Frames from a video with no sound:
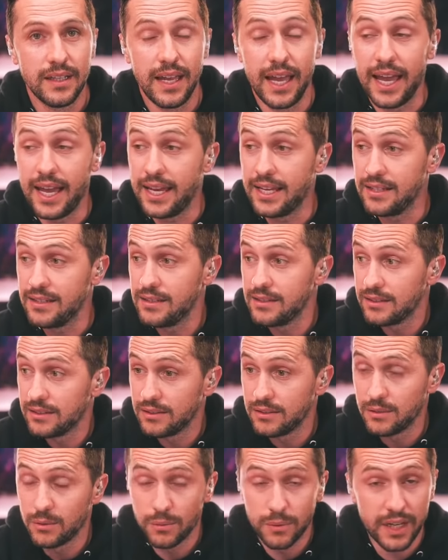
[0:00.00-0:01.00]
And
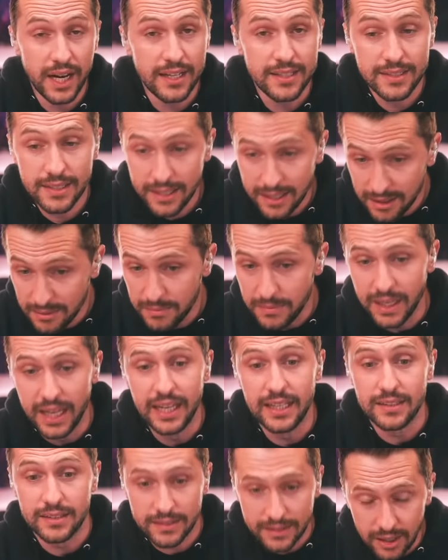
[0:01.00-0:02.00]
when I see him,
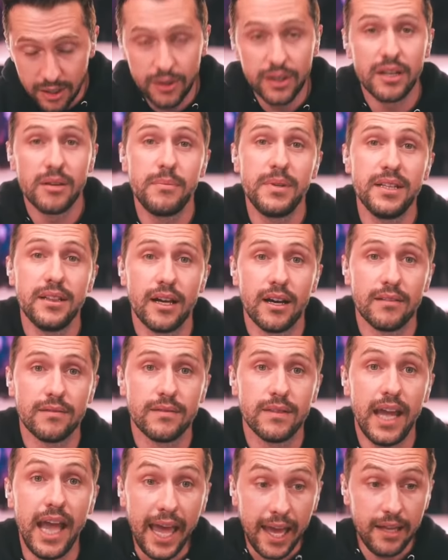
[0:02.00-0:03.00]
it's still gonna be love.
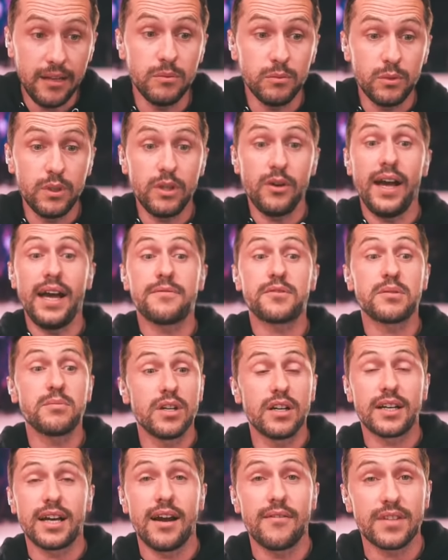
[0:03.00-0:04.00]
And we'll have some
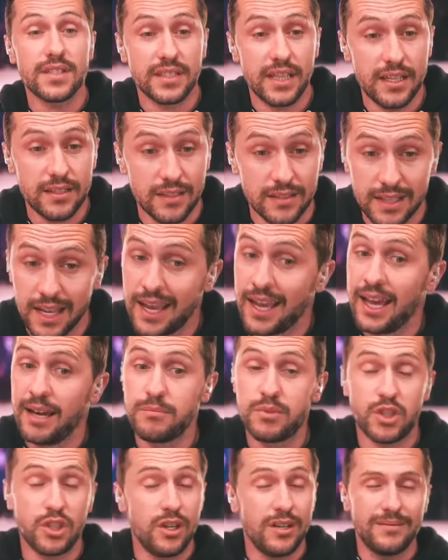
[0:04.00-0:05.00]
good conversations.
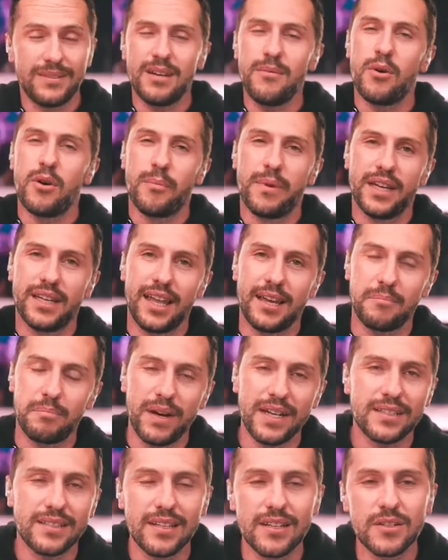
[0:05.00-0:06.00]
I'm sure, come on, man. Like,
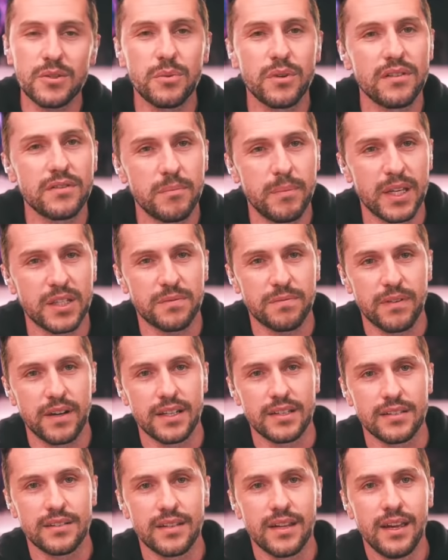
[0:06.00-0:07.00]
Preston is one of his best
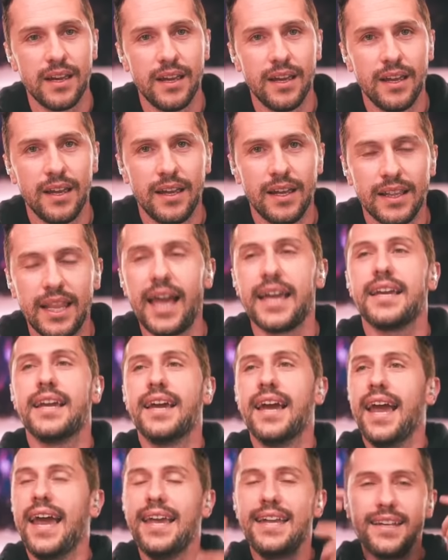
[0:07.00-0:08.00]
friends. Like,
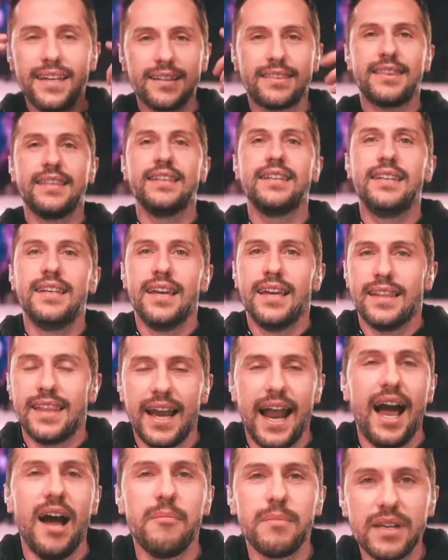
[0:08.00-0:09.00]
ain't nothing
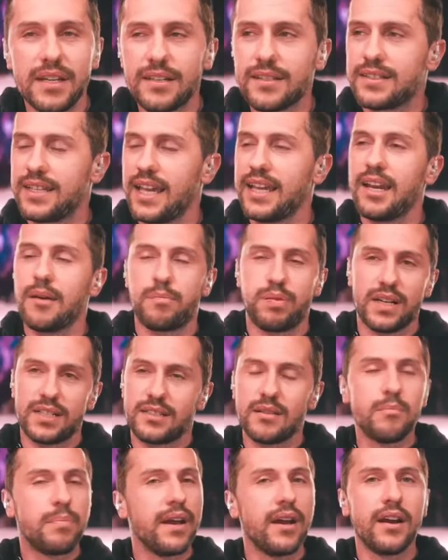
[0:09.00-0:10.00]
that I'm gonna say that
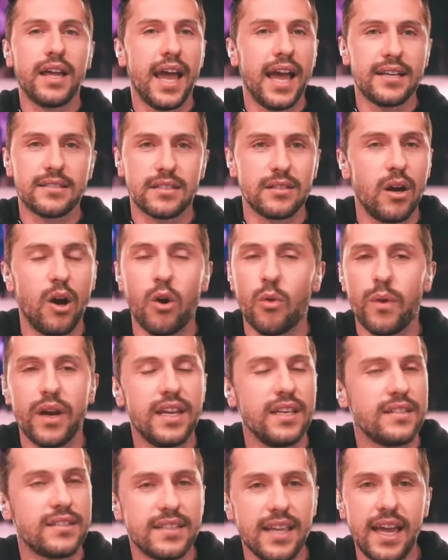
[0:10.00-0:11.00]
Preston Perry hasn't
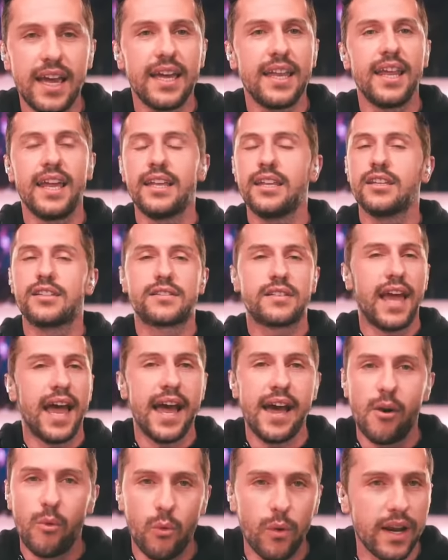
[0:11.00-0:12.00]
already said, it's
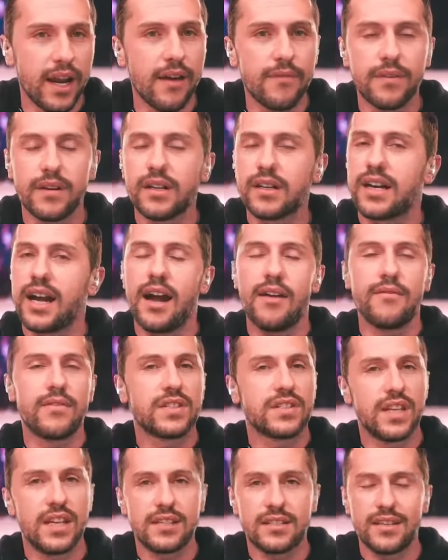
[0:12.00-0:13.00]
uh, whatever
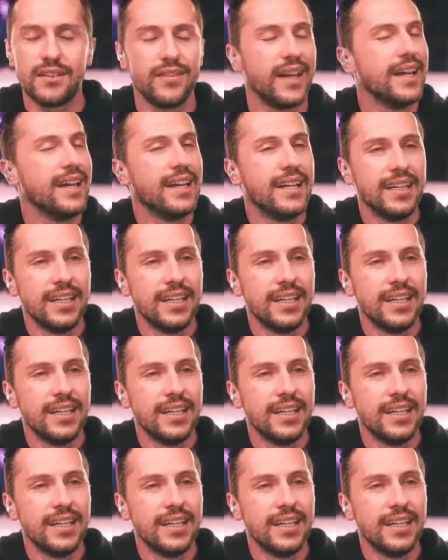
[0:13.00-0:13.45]
conversation.